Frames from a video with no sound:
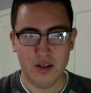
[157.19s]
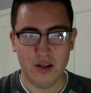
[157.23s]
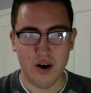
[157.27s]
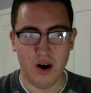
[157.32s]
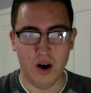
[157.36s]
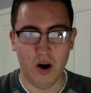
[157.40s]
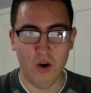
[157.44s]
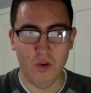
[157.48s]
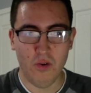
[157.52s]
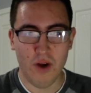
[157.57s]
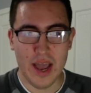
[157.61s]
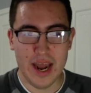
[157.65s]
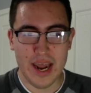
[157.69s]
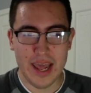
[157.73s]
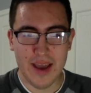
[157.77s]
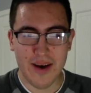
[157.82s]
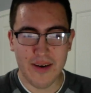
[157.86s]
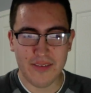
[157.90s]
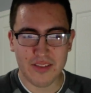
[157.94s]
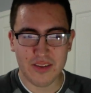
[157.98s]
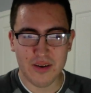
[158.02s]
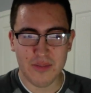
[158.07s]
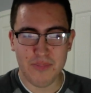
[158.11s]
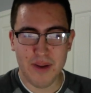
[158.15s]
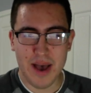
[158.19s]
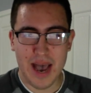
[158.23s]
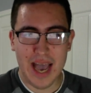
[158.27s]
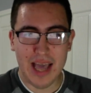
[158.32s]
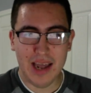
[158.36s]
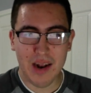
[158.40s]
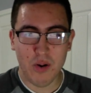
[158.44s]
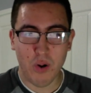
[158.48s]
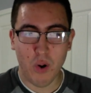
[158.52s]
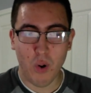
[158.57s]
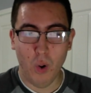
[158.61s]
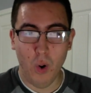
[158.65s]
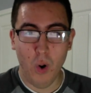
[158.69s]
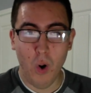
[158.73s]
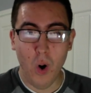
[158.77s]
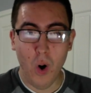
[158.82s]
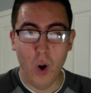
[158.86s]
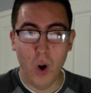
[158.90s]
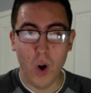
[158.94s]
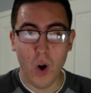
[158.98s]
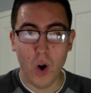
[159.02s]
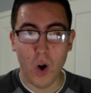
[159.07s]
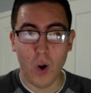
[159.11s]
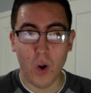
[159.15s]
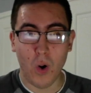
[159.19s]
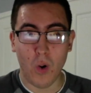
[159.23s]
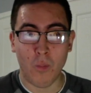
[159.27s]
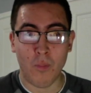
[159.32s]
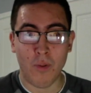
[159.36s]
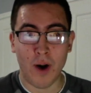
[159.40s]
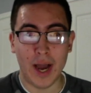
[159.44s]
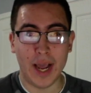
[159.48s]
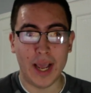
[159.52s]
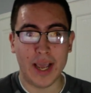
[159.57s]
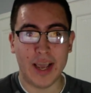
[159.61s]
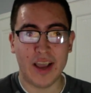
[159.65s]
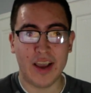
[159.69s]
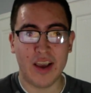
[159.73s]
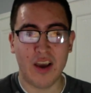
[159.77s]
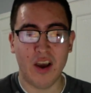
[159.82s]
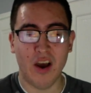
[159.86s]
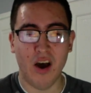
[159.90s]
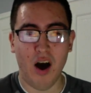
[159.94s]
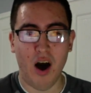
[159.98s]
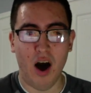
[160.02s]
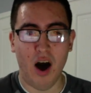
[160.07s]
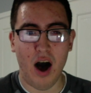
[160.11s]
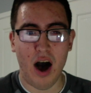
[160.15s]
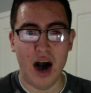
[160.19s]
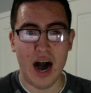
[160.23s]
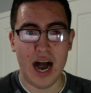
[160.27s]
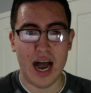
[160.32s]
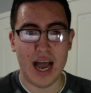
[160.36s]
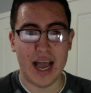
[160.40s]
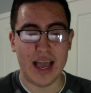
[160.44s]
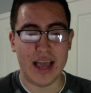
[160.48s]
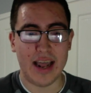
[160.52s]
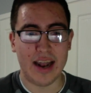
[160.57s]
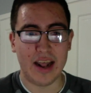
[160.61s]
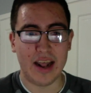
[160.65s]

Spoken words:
Already off the bat? Oh my god!